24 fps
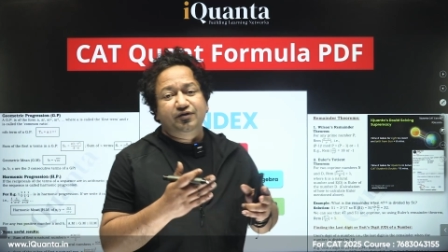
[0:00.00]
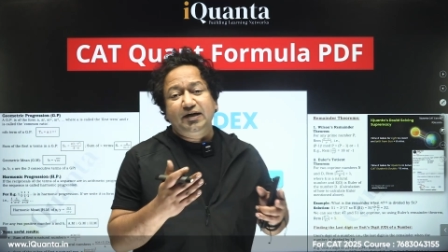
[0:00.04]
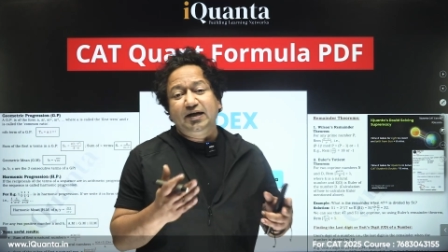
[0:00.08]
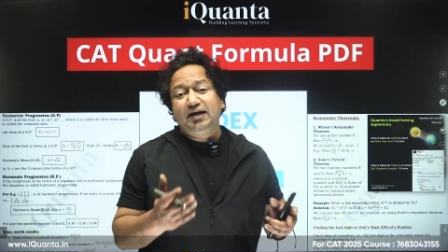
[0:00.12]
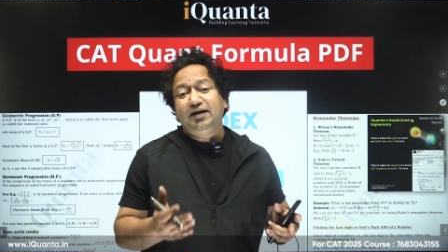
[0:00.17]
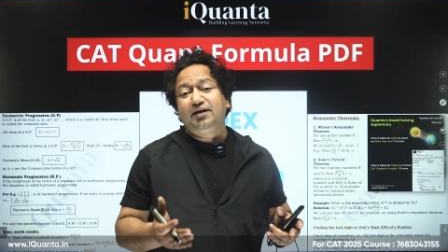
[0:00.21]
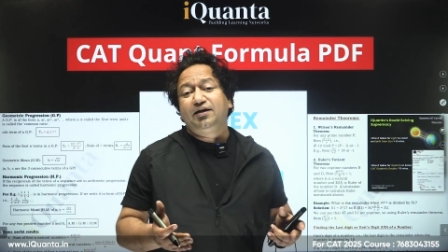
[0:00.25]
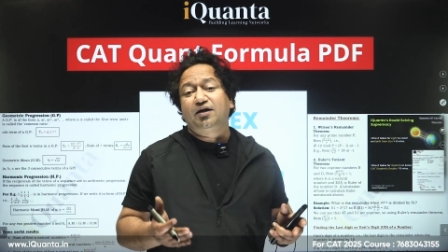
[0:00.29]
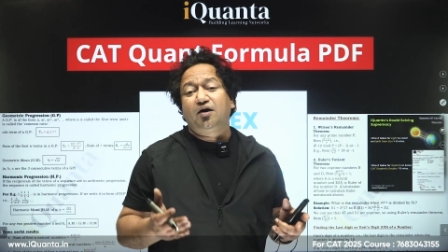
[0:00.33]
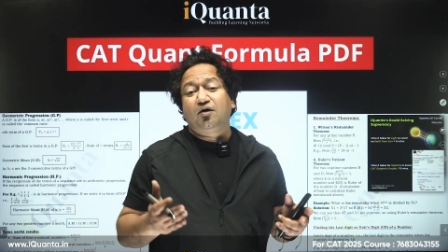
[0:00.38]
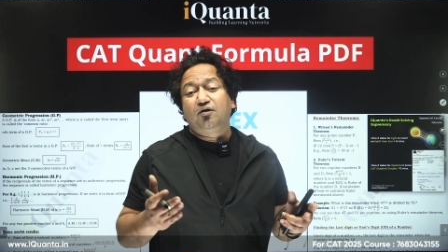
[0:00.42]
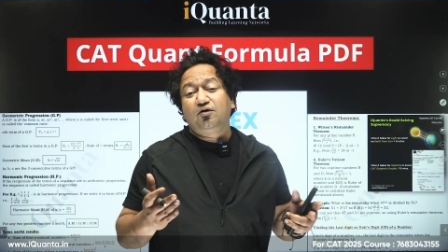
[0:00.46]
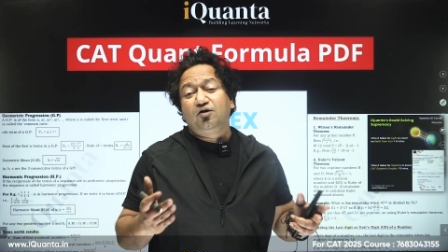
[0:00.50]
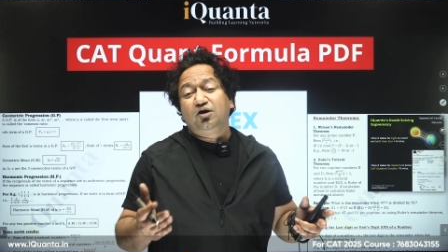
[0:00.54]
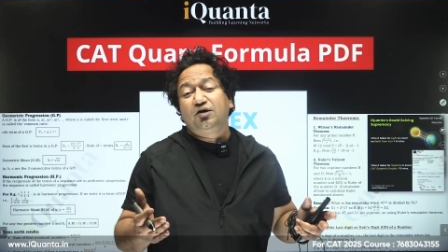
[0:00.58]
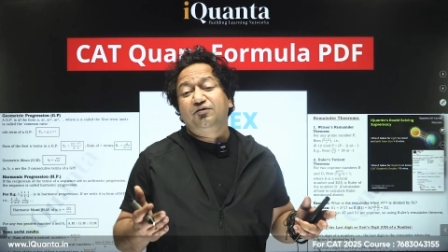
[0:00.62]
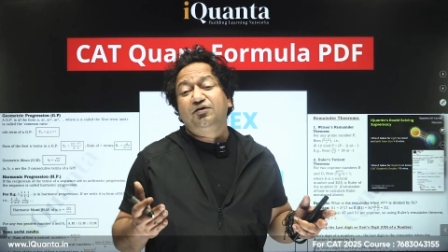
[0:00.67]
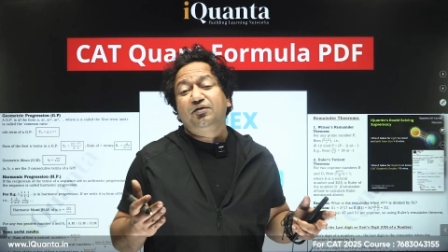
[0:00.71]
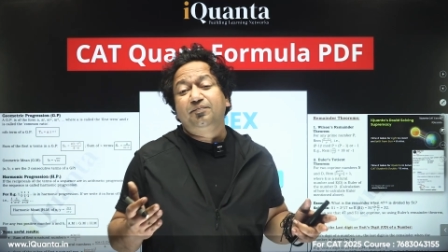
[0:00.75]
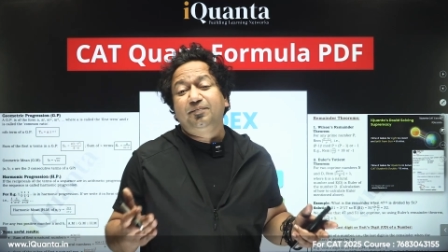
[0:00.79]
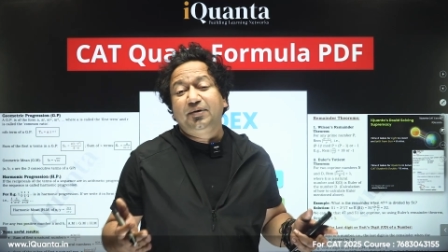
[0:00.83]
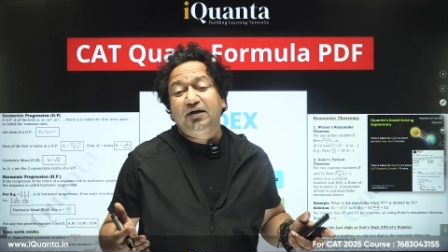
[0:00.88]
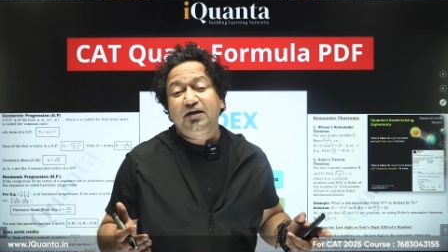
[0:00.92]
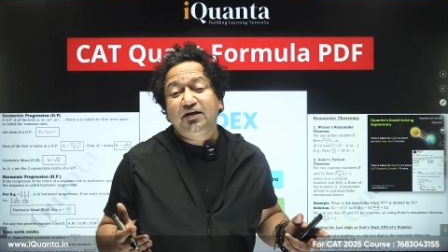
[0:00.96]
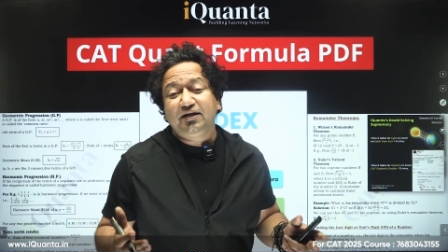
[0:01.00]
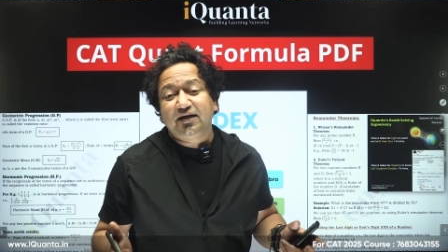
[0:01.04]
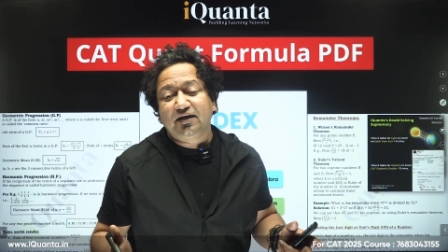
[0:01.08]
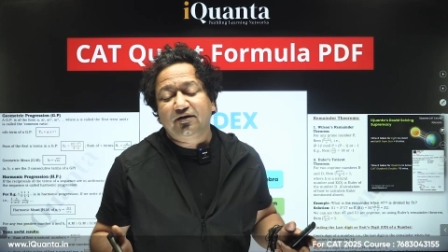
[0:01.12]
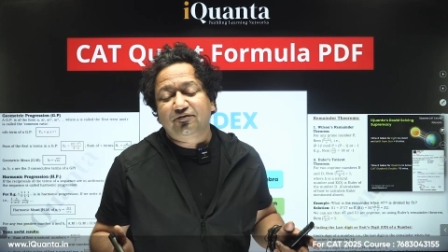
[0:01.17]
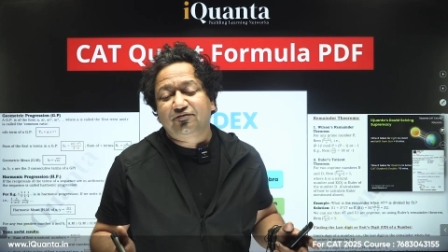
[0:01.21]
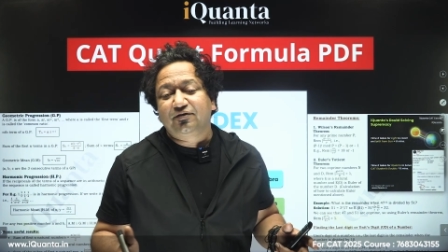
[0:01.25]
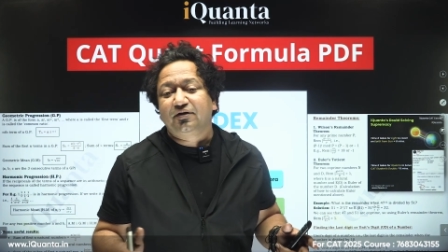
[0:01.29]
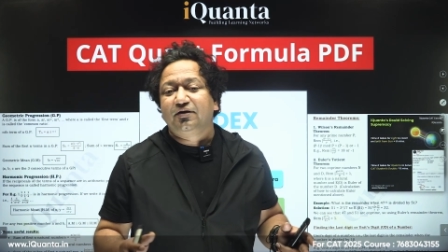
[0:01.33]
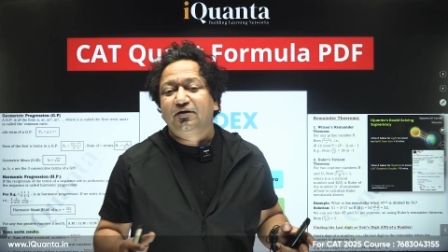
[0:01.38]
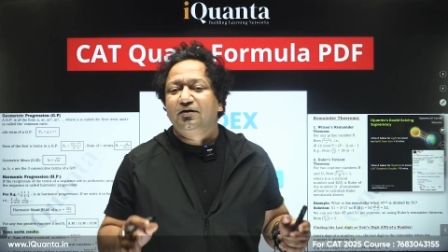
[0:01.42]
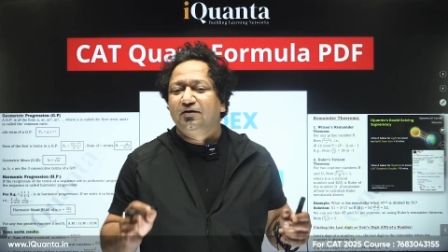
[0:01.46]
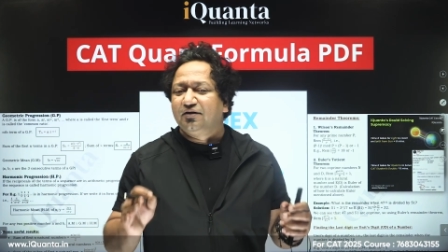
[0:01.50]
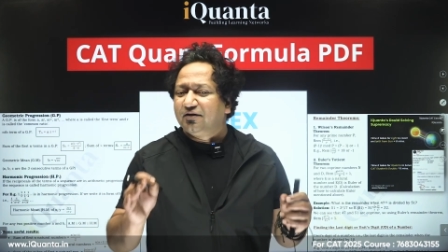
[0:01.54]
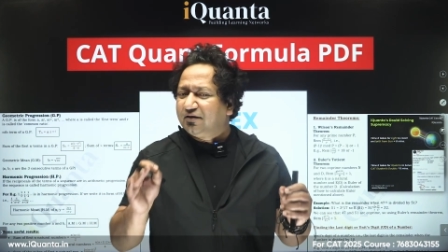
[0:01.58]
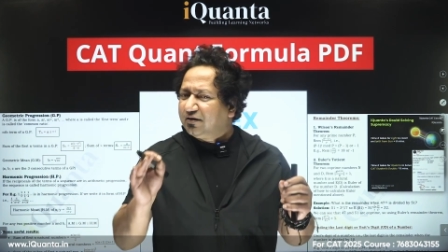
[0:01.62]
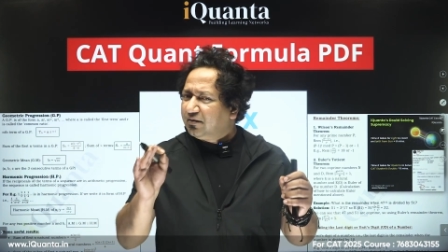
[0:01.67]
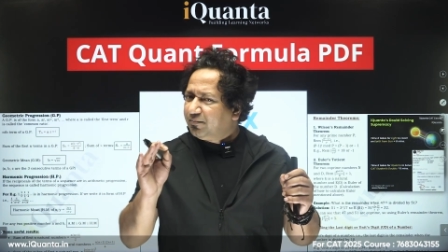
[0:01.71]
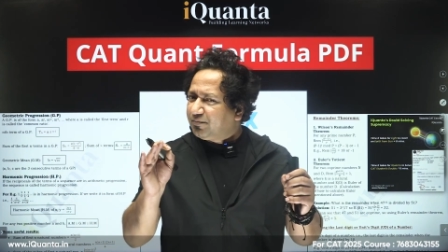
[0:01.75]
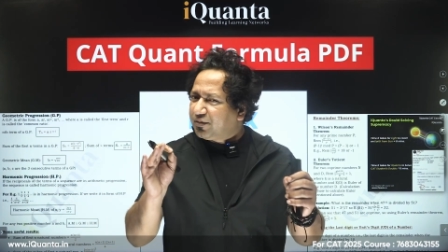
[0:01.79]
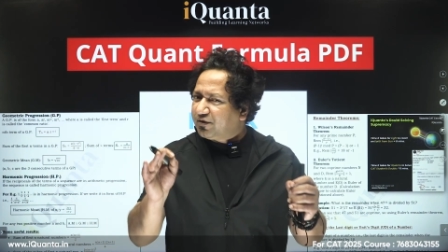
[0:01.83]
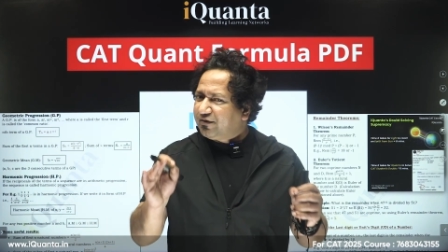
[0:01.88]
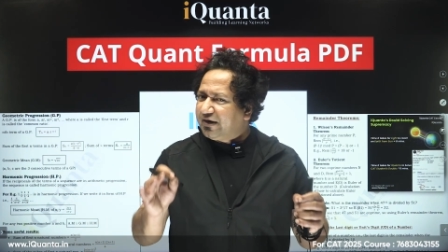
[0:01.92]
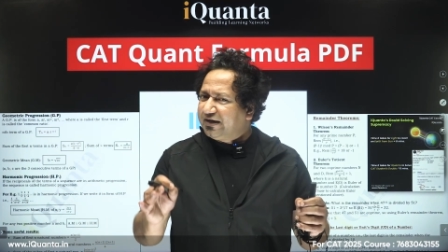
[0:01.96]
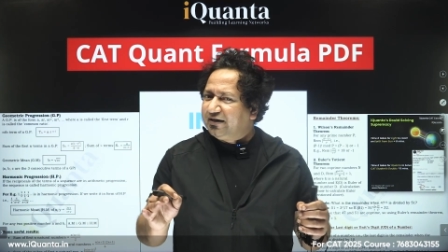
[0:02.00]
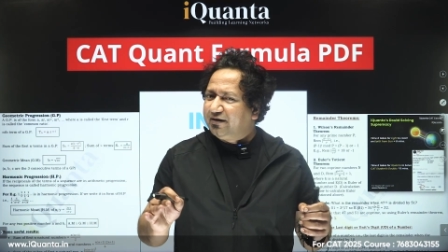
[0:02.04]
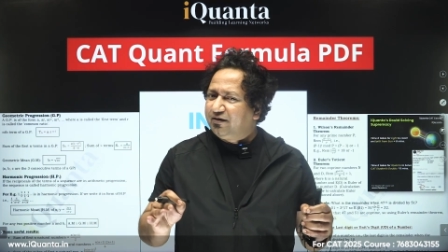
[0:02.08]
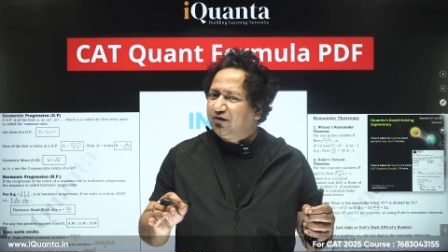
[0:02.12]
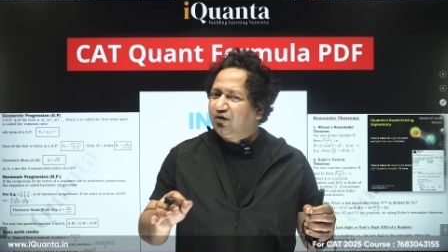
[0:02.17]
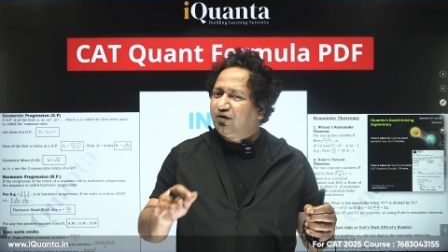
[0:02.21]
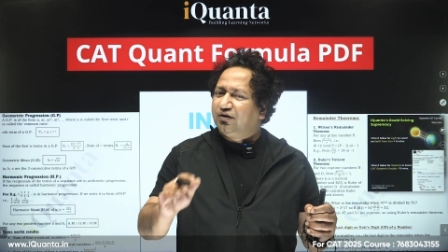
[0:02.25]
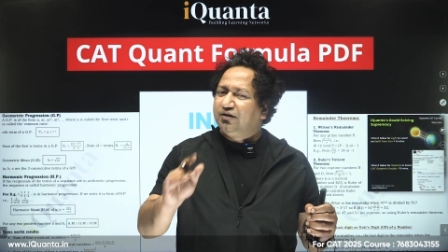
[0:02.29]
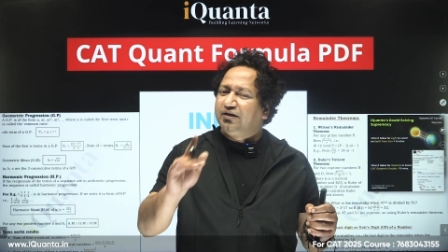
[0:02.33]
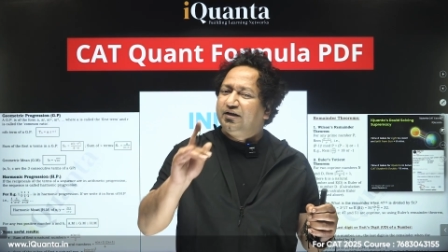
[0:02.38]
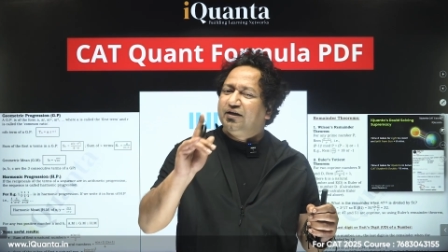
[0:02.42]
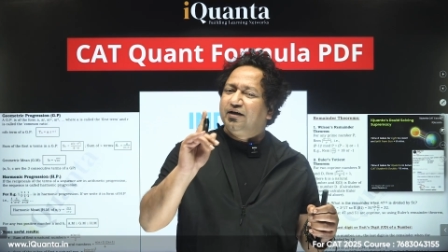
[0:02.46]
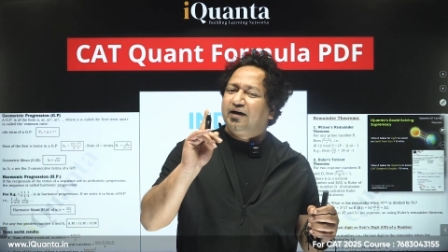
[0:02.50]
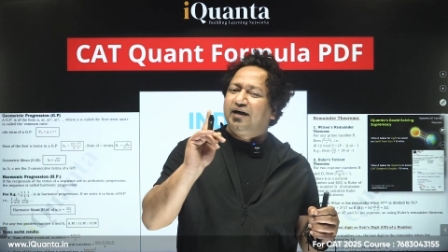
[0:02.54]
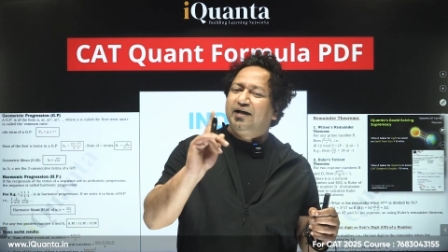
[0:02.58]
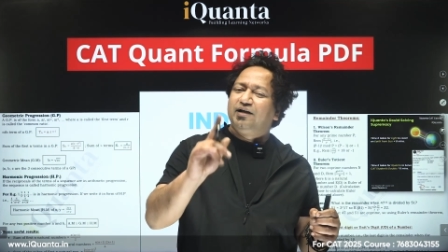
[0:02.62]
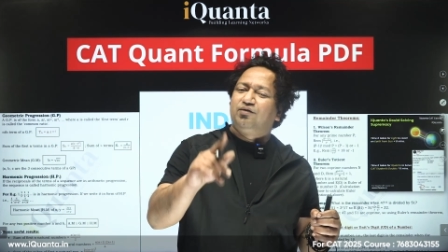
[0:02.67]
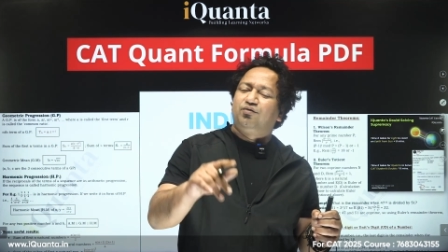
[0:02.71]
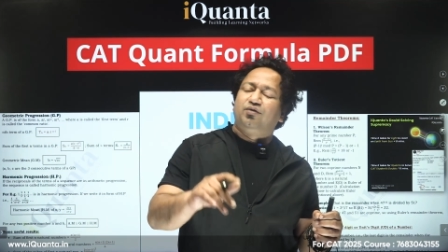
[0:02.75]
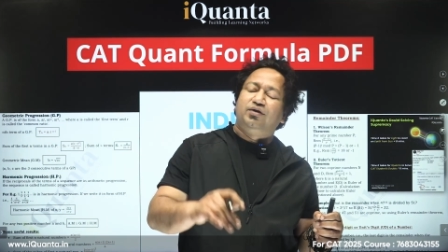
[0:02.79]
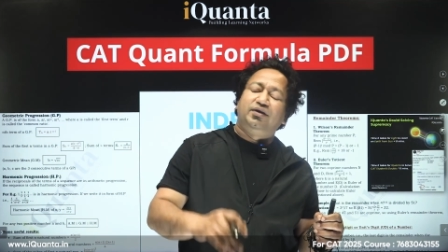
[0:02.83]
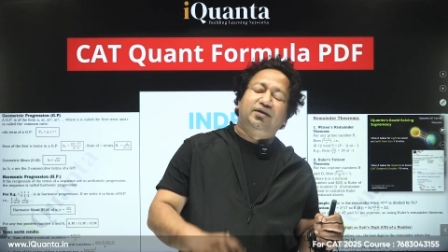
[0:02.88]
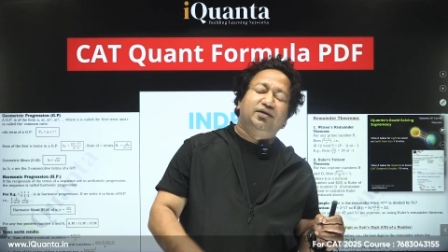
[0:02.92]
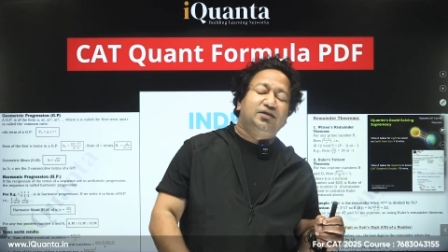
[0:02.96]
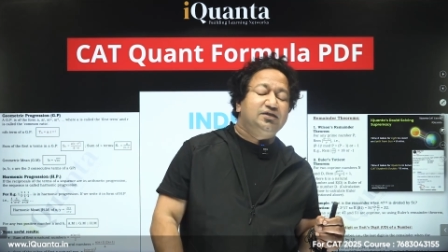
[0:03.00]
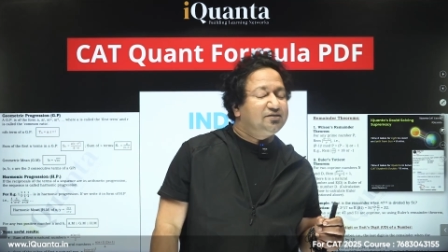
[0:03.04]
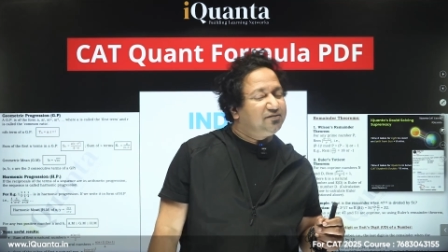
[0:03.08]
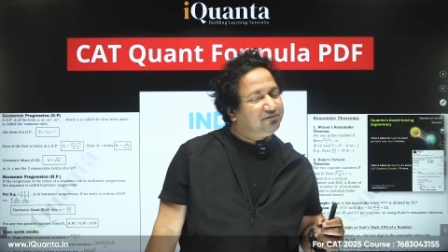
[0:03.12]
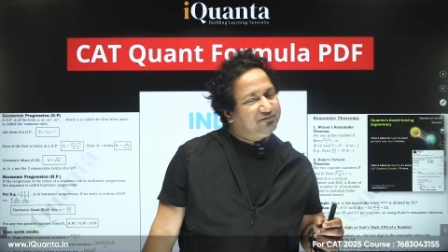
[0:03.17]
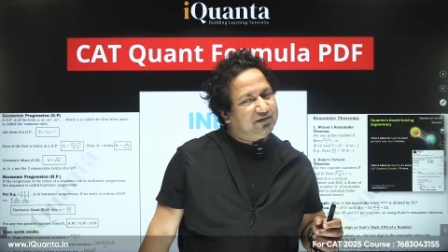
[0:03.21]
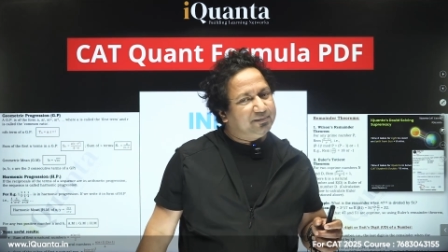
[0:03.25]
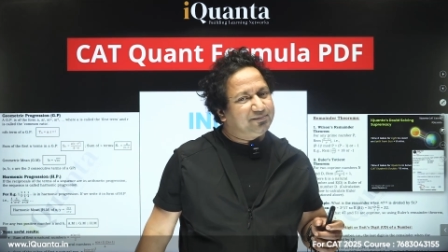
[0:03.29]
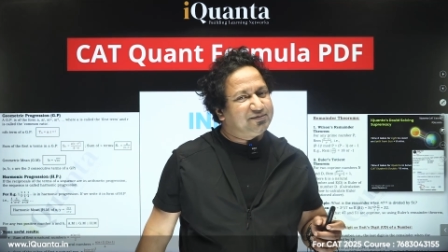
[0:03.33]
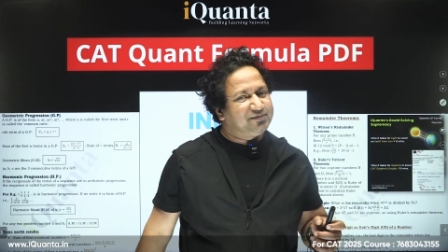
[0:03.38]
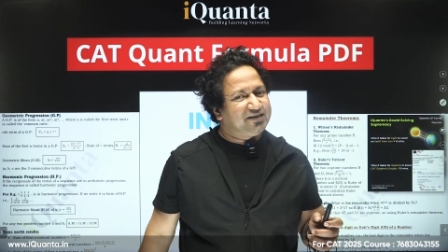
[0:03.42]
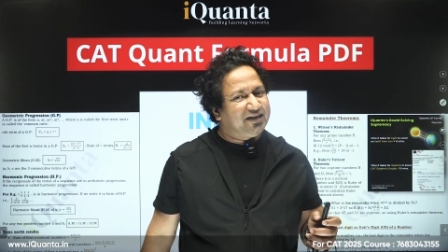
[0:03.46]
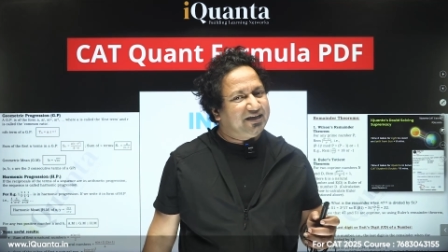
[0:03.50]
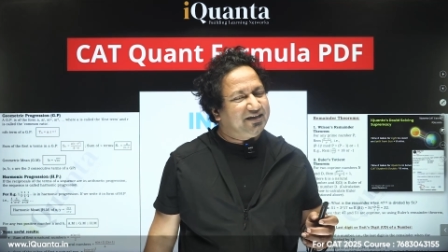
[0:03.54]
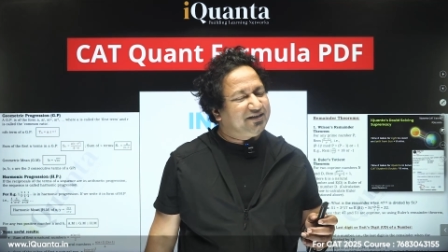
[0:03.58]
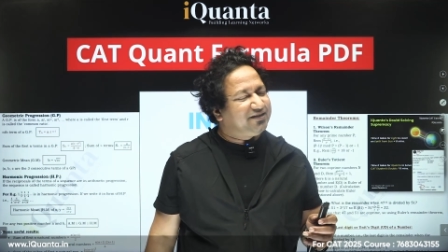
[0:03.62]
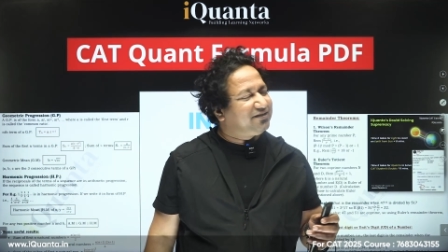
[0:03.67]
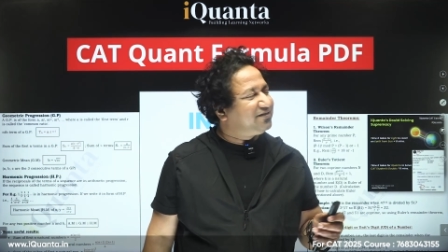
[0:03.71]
downloadable PDF provided on the iQuantas website.